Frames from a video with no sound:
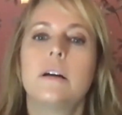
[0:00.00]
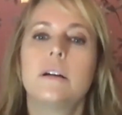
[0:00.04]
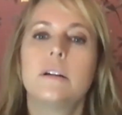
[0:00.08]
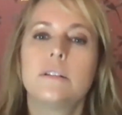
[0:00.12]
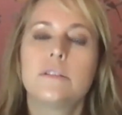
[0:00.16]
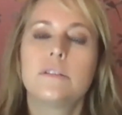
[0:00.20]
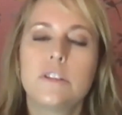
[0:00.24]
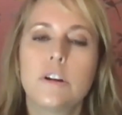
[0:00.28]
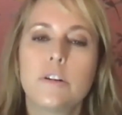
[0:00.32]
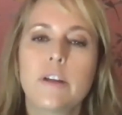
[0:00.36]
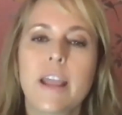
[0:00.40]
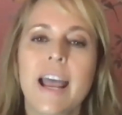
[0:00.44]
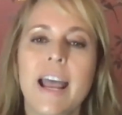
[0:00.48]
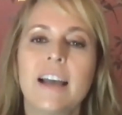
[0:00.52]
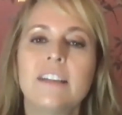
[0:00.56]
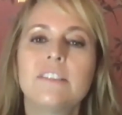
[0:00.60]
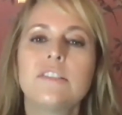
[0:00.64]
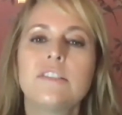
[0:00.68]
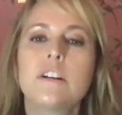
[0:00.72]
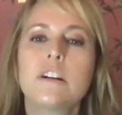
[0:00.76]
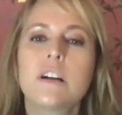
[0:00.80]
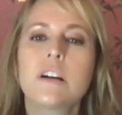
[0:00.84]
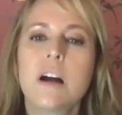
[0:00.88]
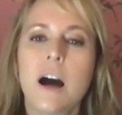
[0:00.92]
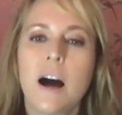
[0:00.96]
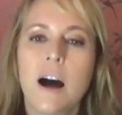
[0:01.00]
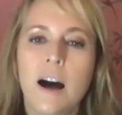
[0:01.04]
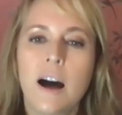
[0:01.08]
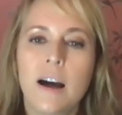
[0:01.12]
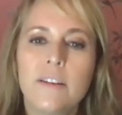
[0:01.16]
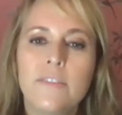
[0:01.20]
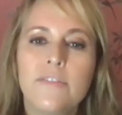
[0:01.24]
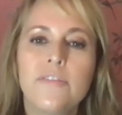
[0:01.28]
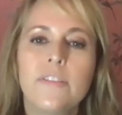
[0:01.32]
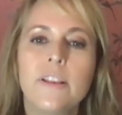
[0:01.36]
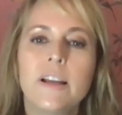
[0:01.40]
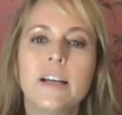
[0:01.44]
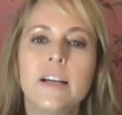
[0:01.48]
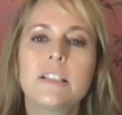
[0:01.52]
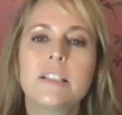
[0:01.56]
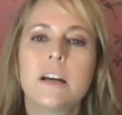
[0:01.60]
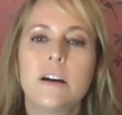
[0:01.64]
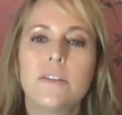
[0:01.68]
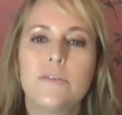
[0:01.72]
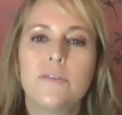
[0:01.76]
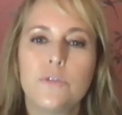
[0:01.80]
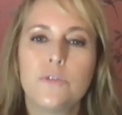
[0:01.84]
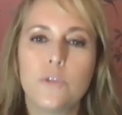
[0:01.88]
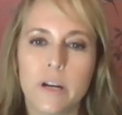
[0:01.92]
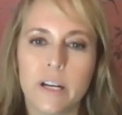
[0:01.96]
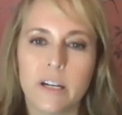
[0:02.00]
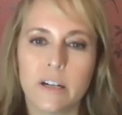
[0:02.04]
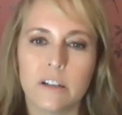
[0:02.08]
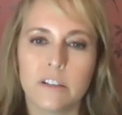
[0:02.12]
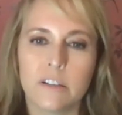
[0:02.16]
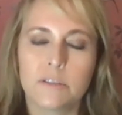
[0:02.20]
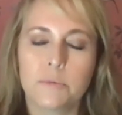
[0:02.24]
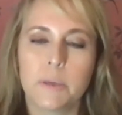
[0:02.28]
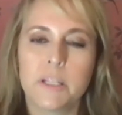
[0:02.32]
So cats are conflict avoiders.